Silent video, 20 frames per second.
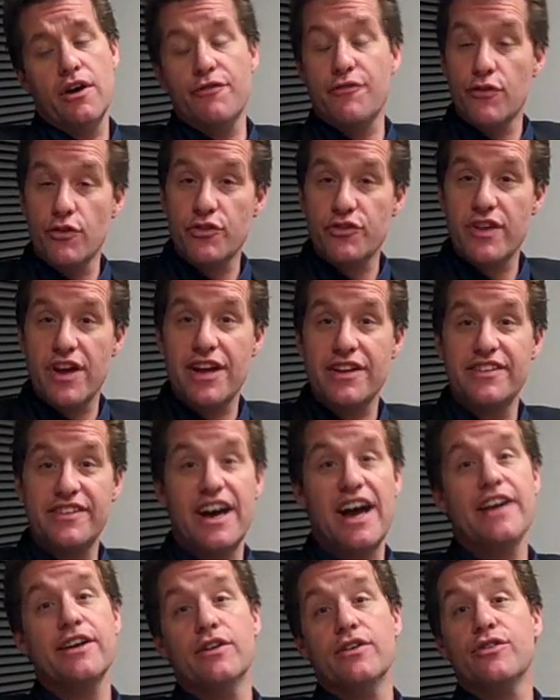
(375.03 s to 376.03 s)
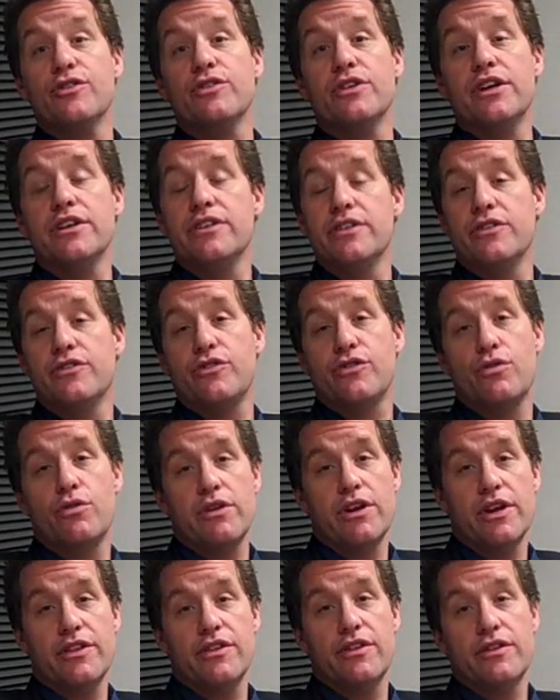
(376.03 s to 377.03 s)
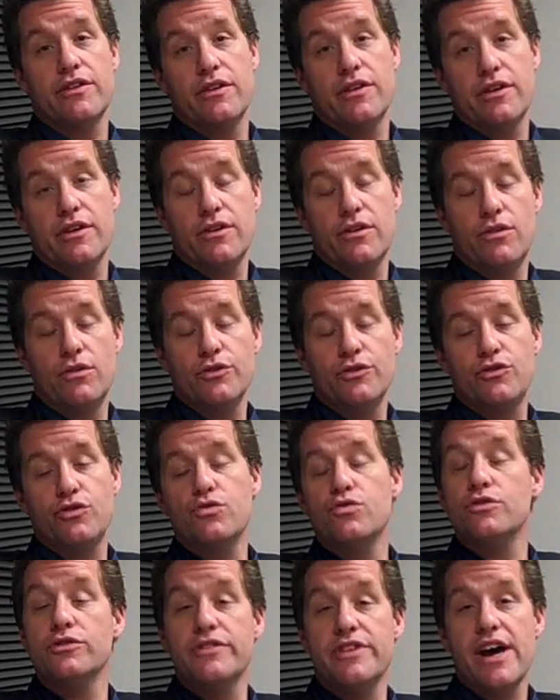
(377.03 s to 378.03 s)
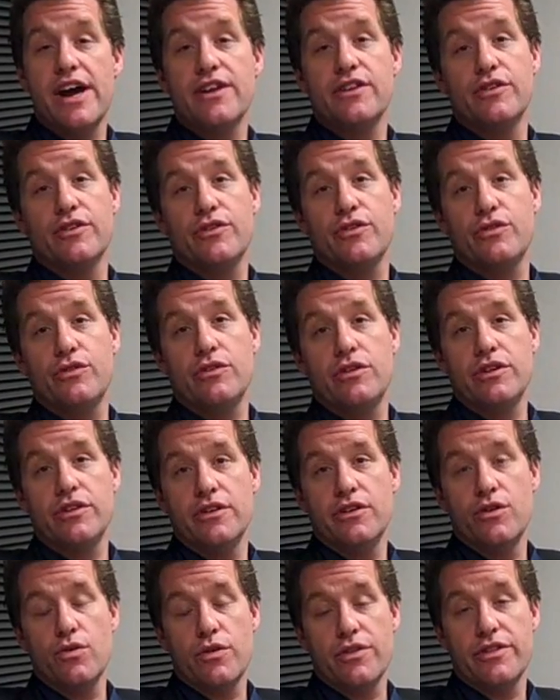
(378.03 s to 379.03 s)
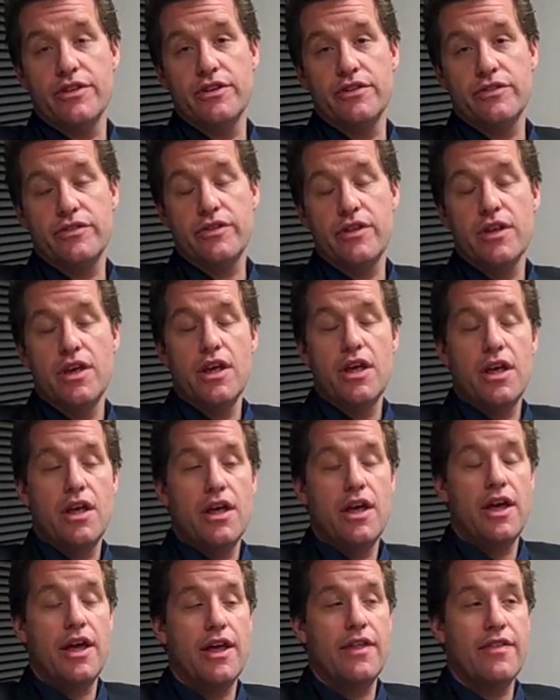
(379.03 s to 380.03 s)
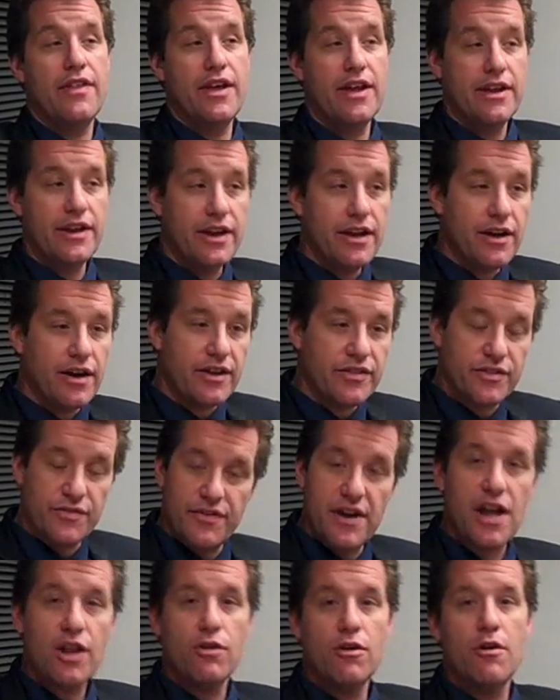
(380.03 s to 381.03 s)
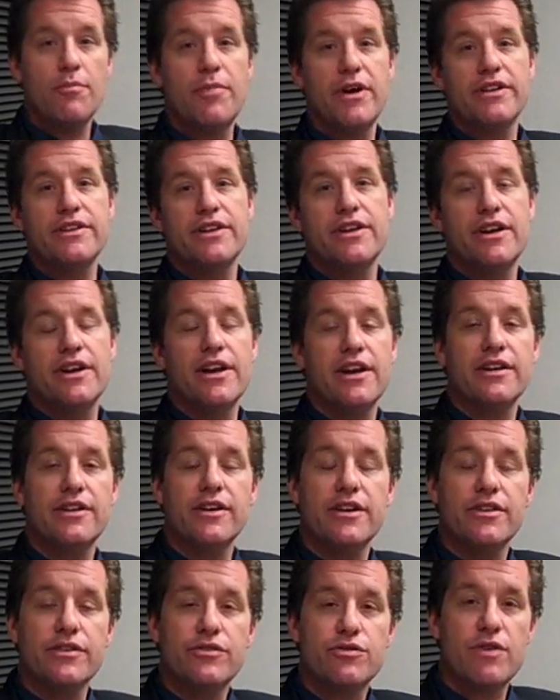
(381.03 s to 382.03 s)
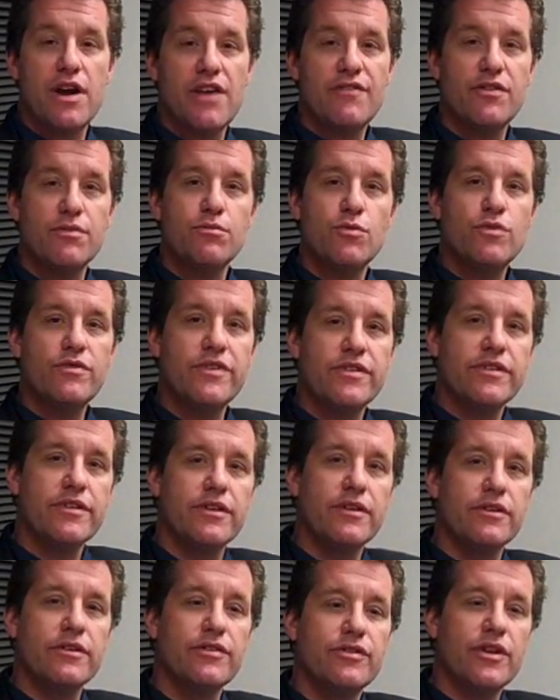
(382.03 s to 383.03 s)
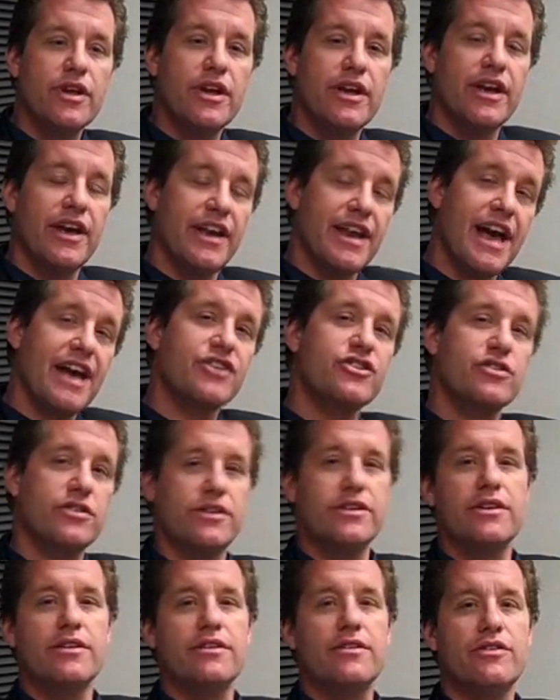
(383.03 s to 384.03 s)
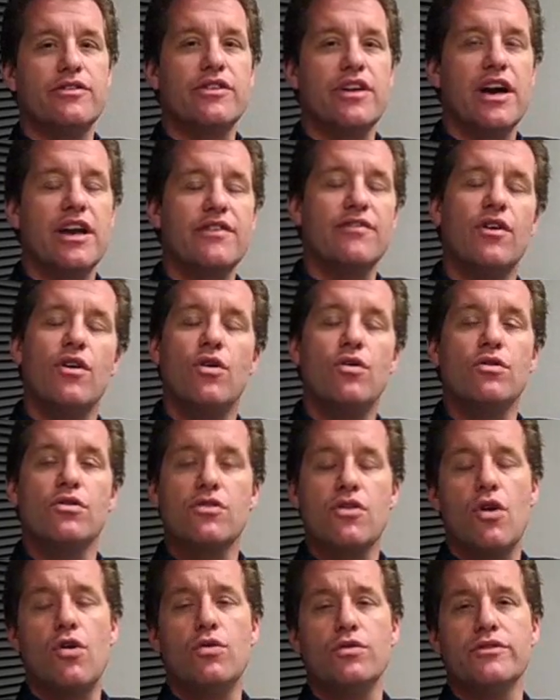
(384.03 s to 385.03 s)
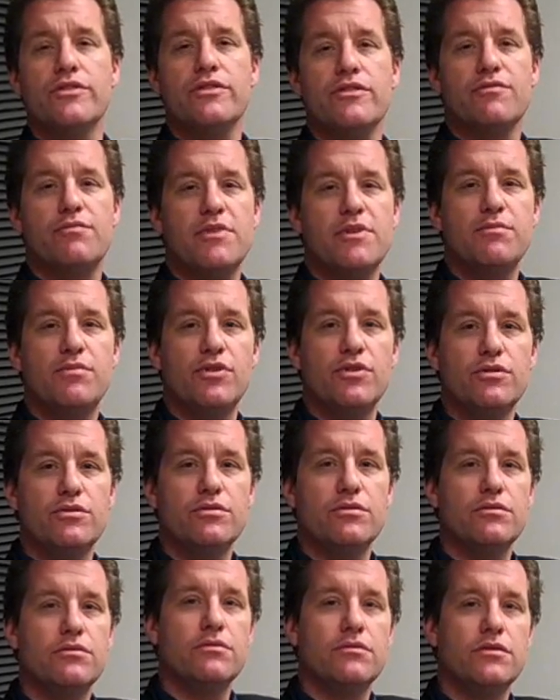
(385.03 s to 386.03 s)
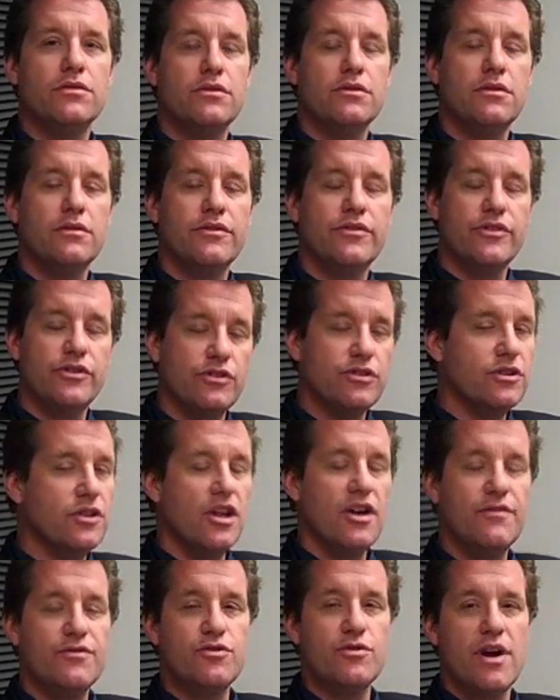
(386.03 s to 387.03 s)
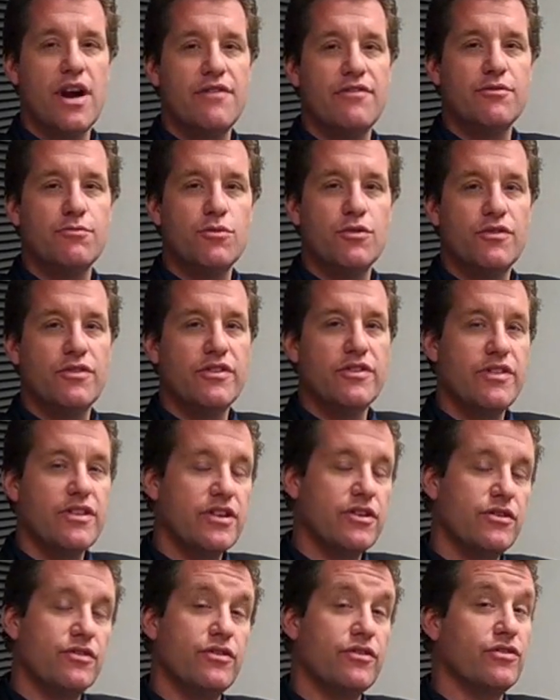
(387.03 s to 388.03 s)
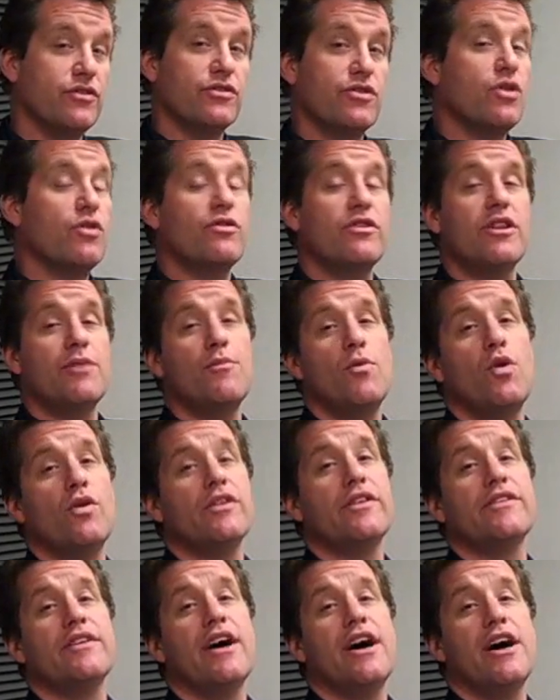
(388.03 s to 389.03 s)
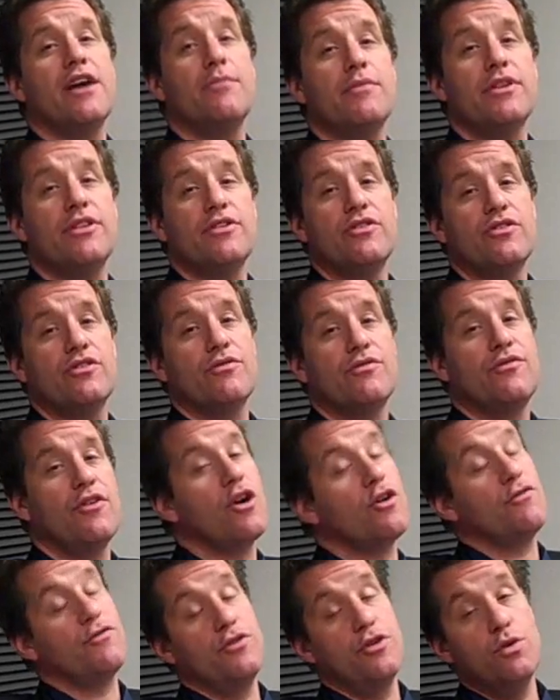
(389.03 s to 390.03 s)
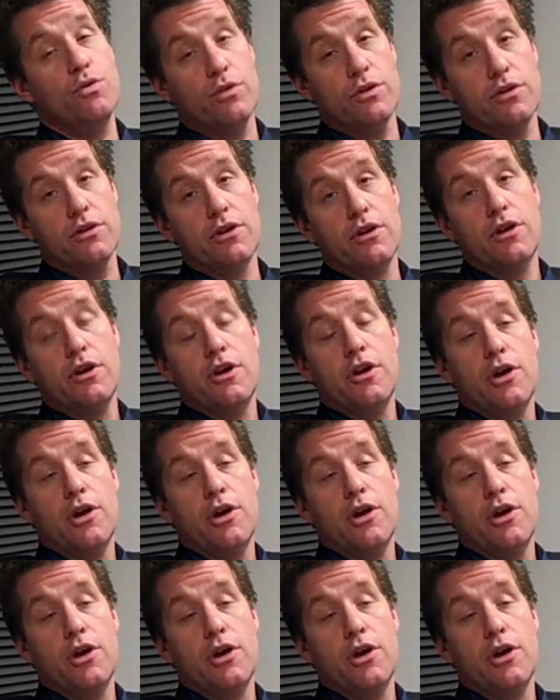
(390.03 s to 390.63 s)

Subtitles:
first on diners, and I did a story on the old school diners in the Northeast. And then as a follow-up, I did it on drive-in movie theaters. And actually, there's kind of a whole cult of people who still love drive-in movie theaters and go to them all the time. And there's far fewer,